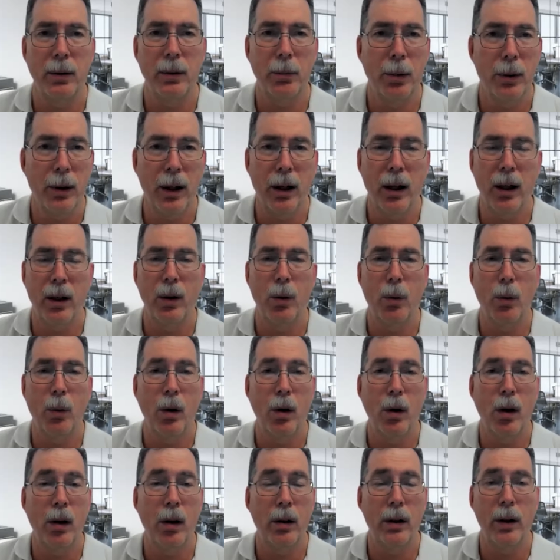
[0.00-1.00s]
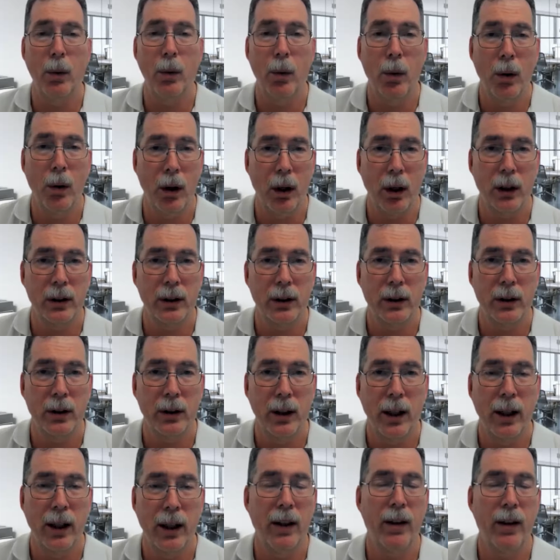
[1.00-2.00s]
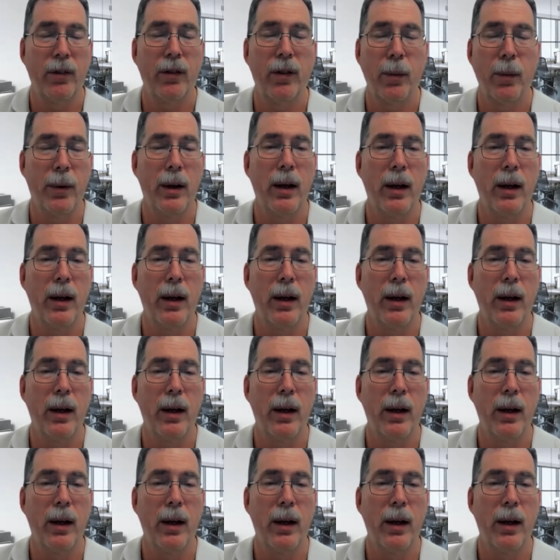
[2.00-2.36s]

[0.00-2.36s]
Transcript: put it on the wall, it works, and then from